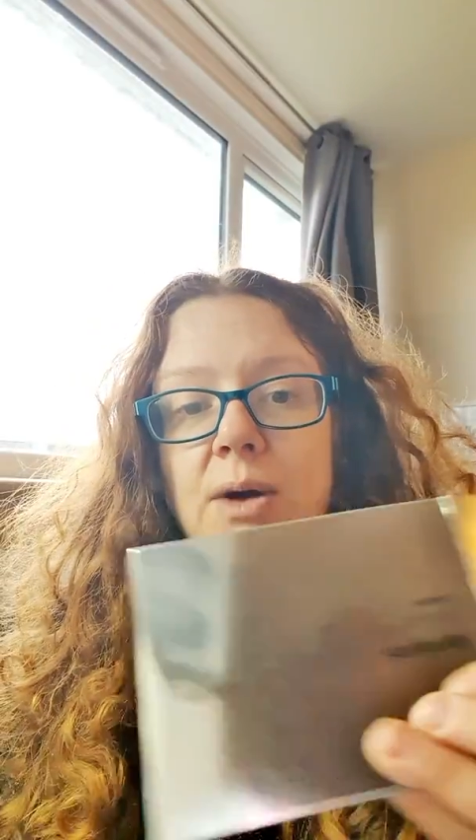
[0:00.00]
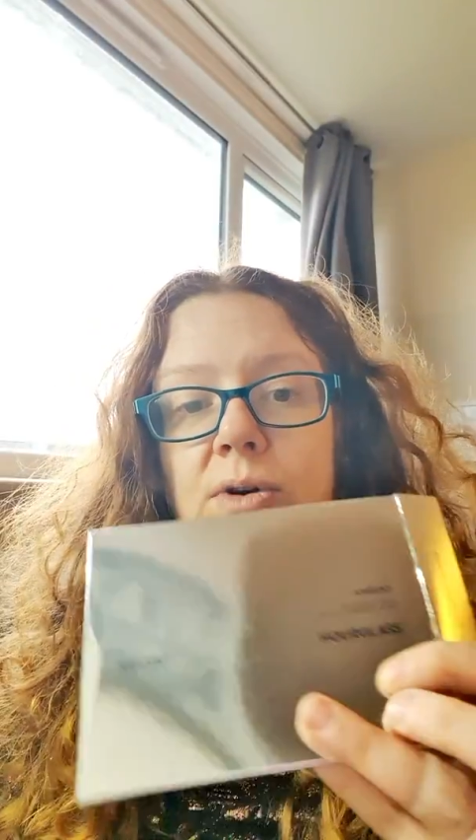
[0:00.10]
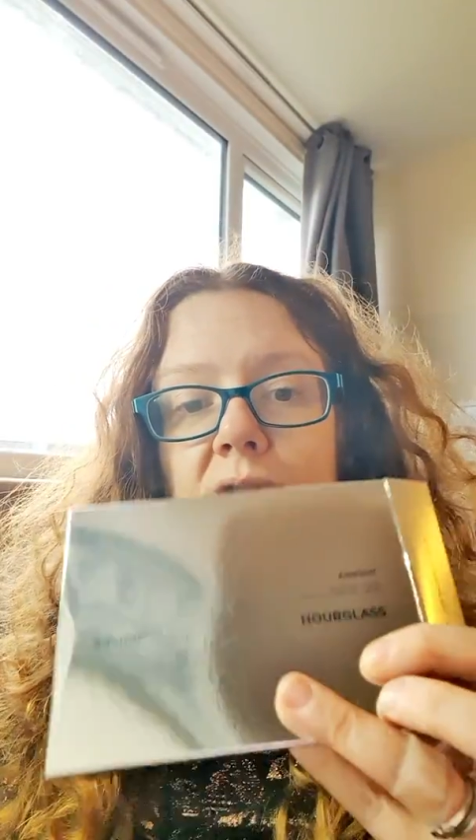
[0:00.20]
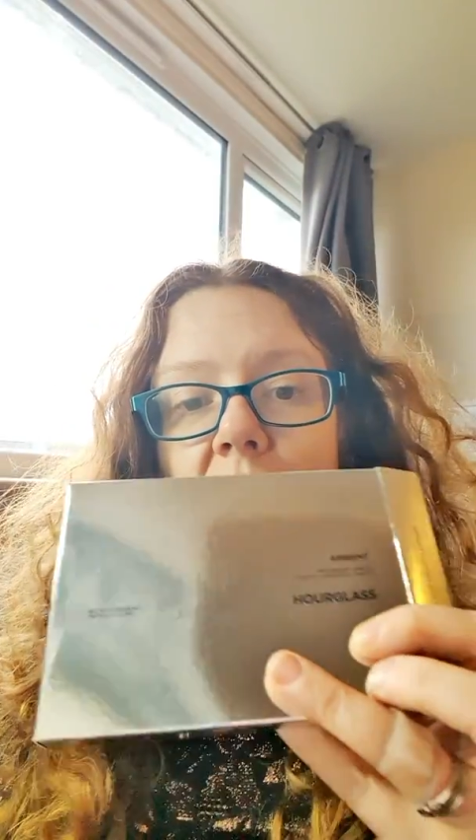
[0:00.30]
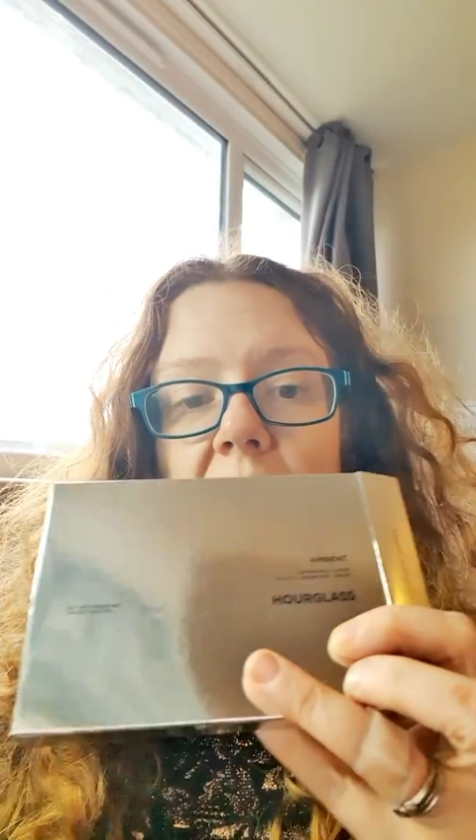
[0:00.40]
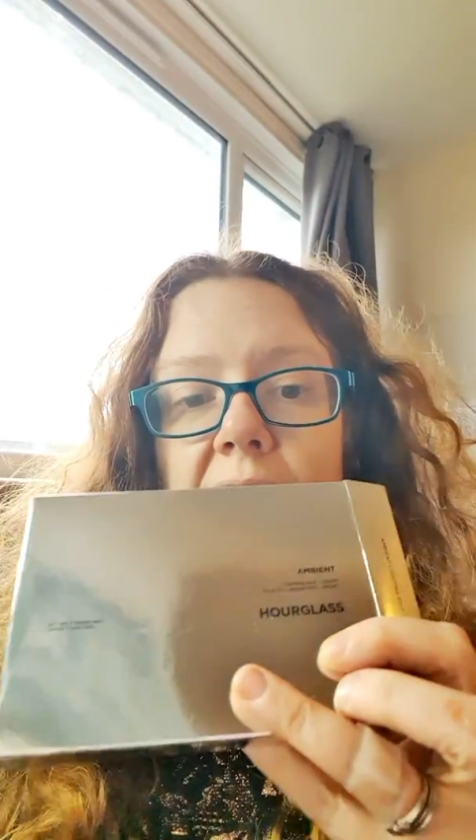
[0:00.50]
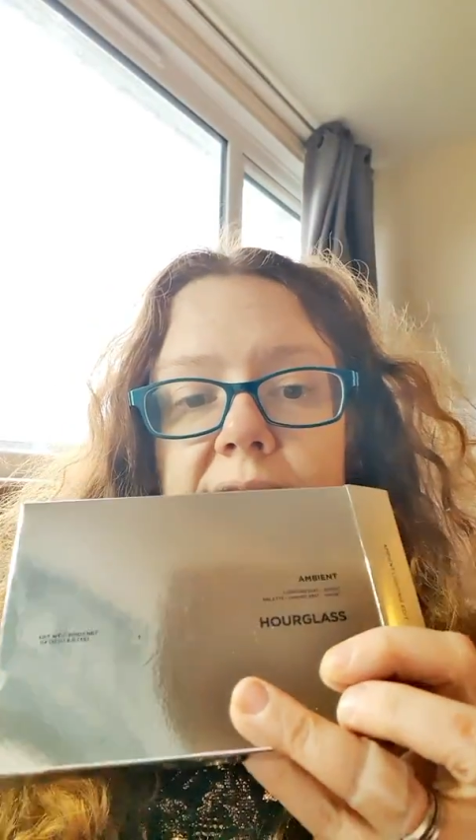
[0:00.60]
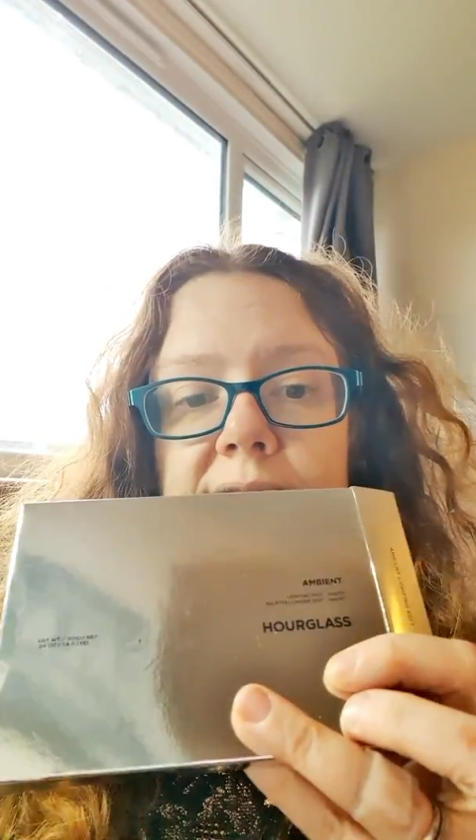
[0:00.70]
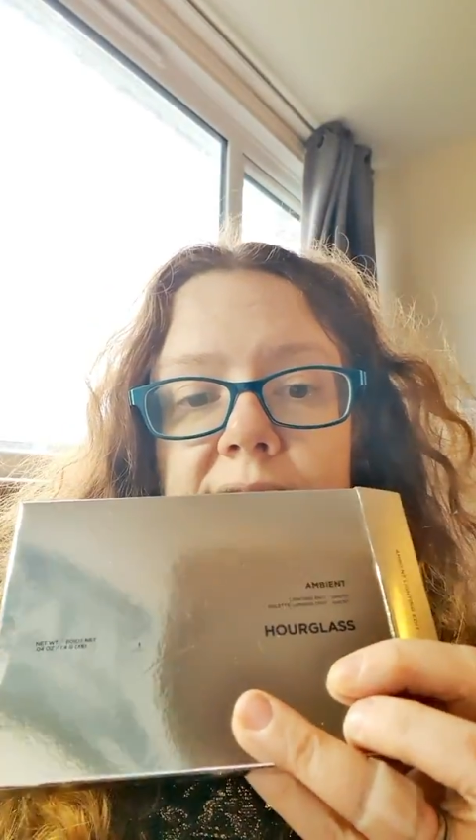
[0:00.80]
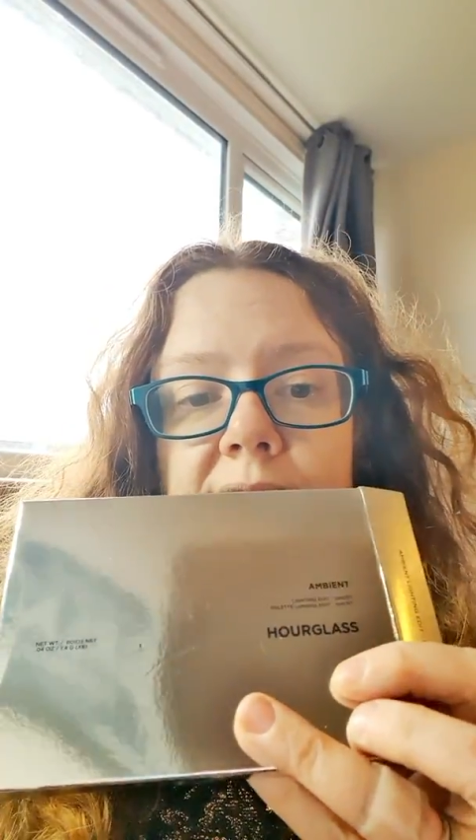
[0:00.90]

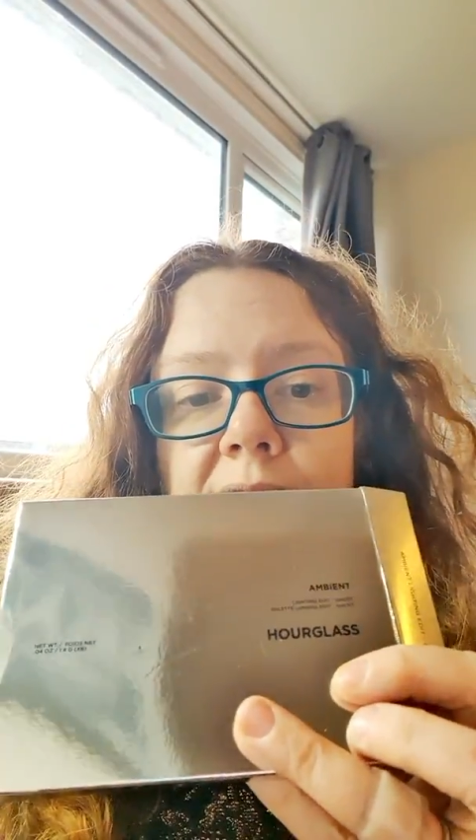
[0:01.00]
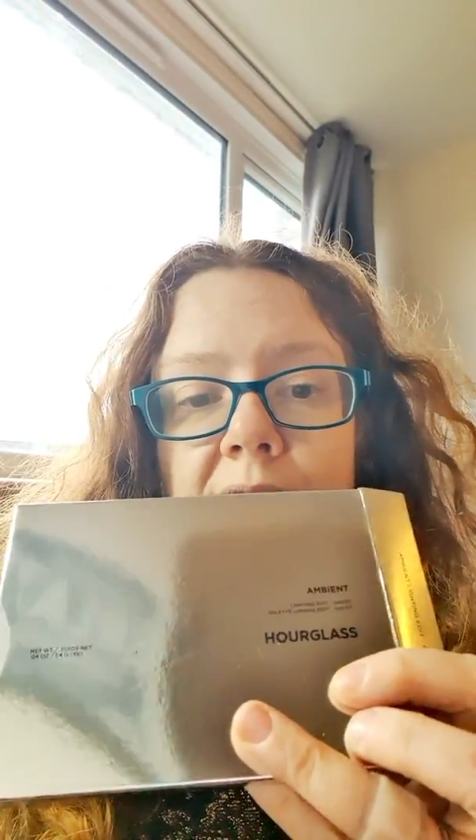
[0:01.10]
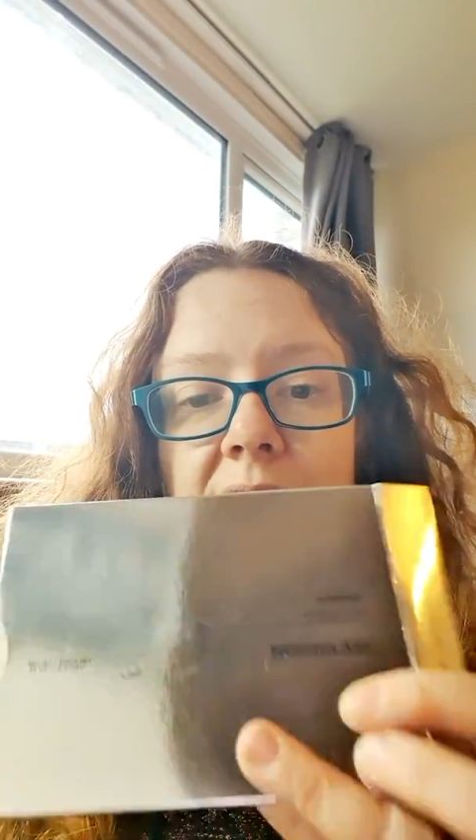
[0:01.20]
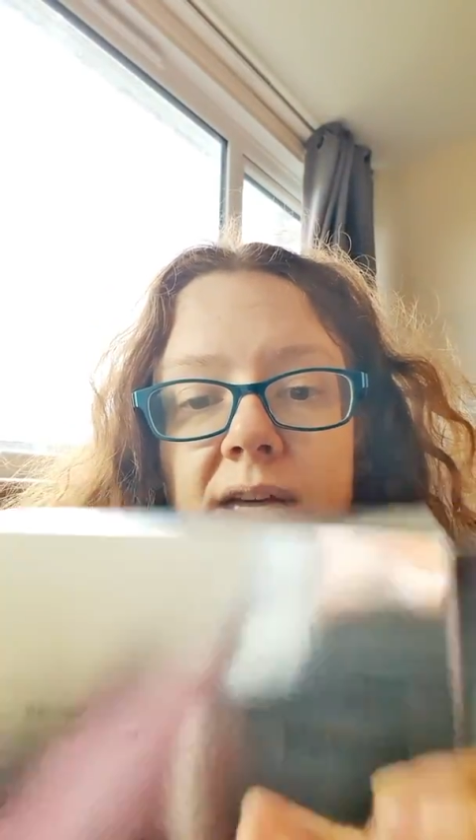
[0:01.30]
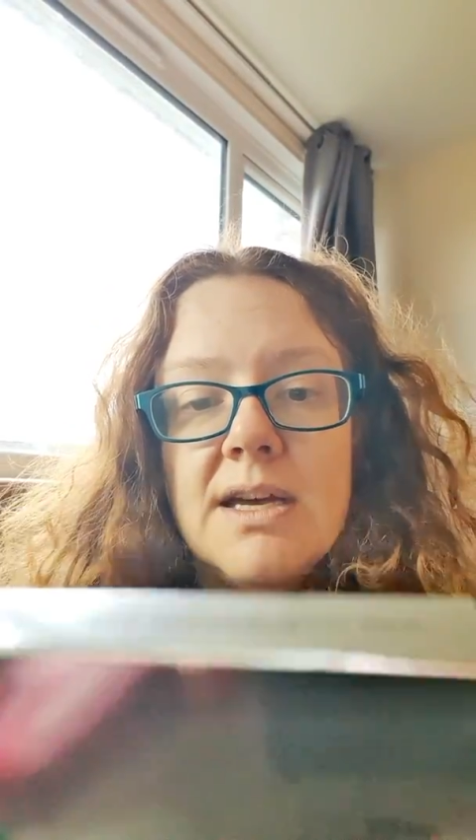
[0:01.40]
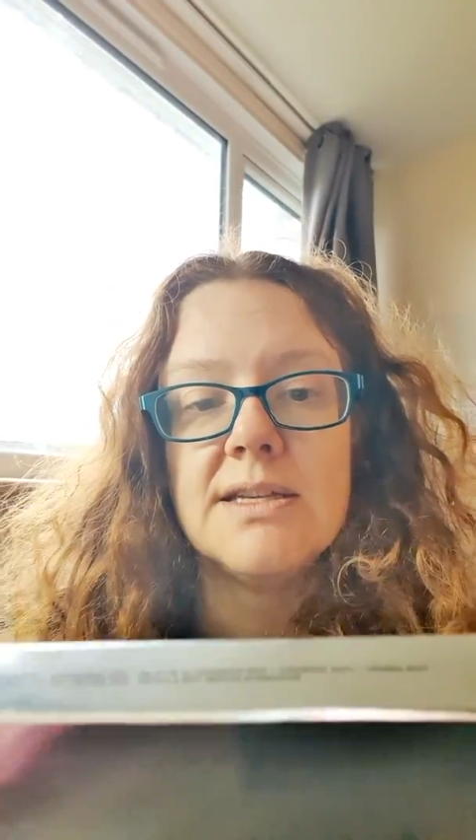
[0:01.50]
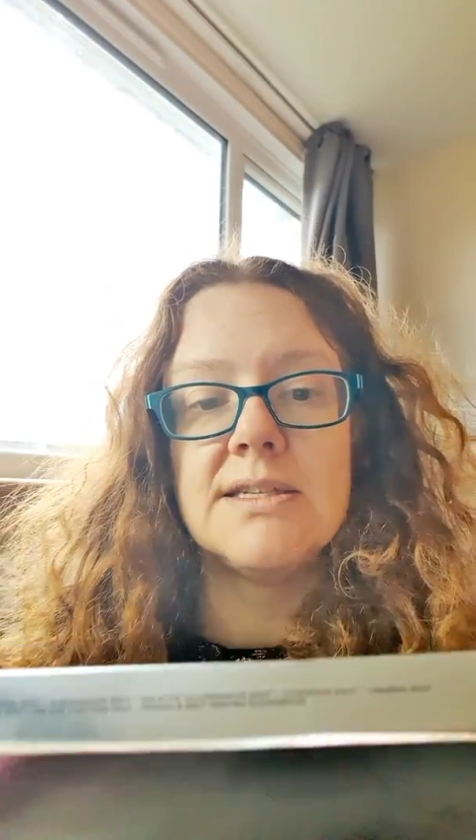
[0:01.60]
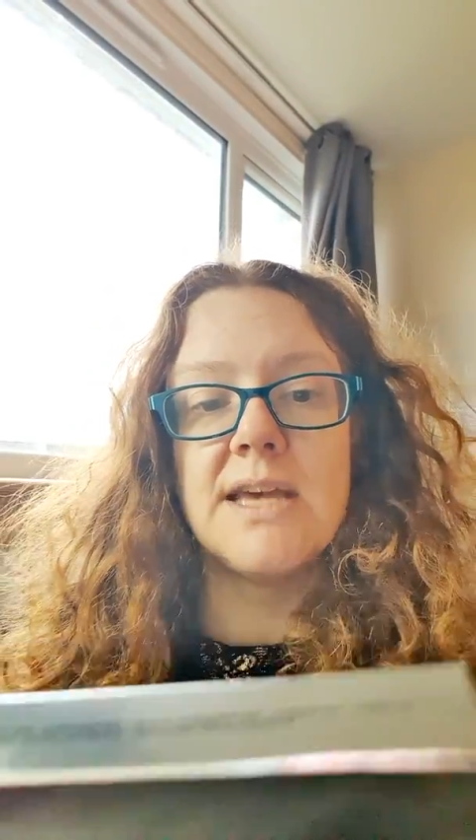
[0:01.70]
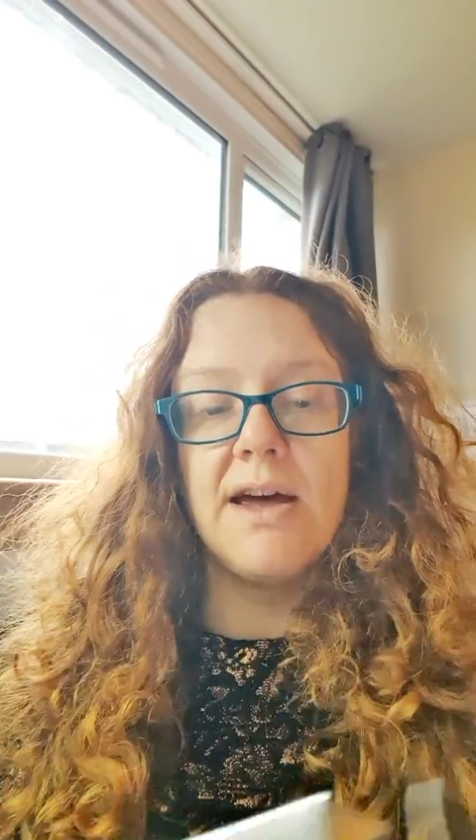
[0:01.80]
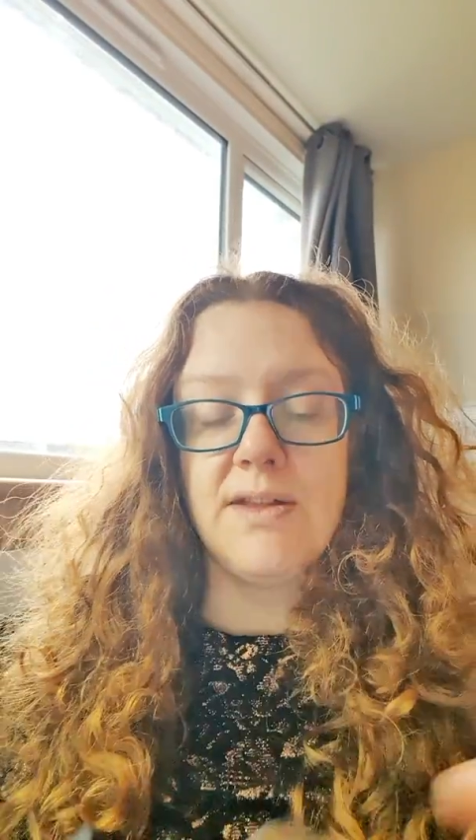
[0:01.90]
Hourglass
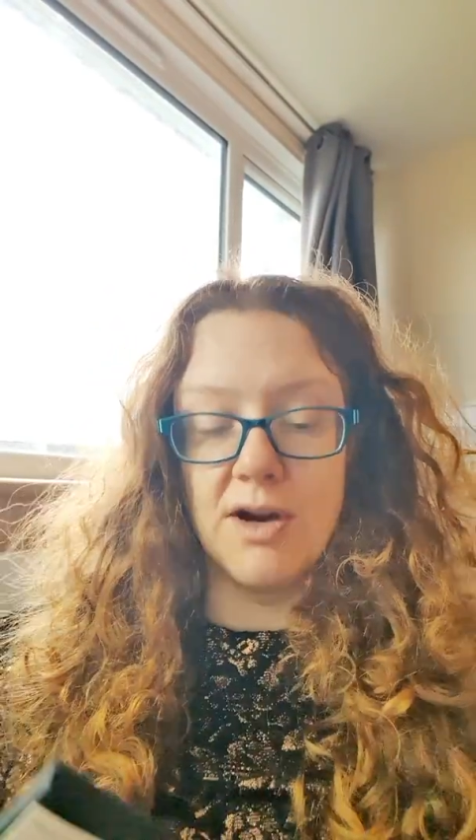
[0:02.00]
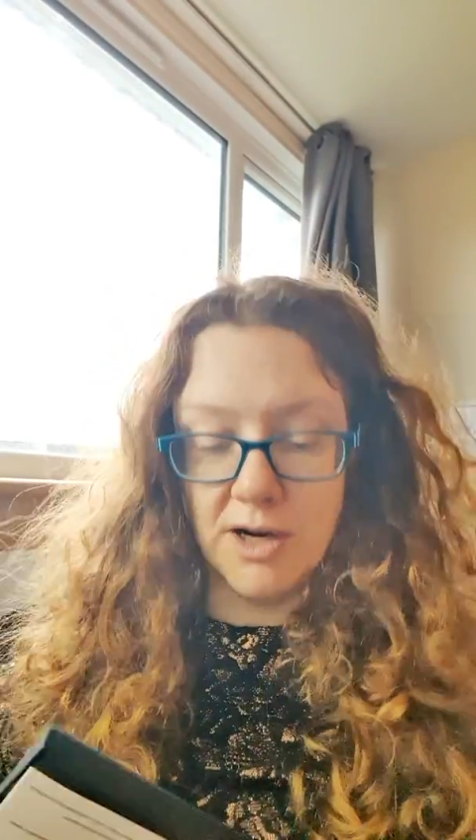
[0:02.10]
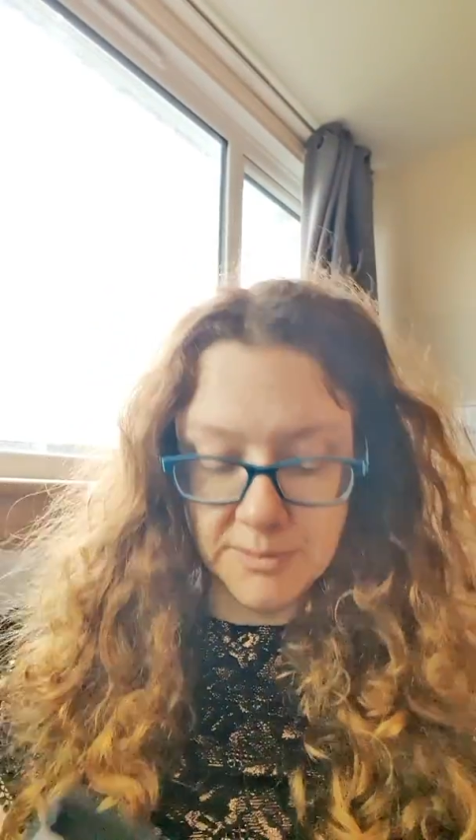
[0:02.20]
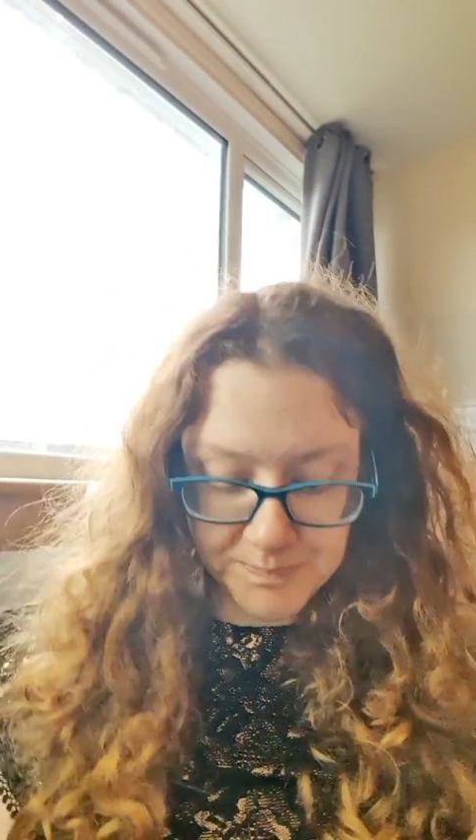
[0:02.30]
set there.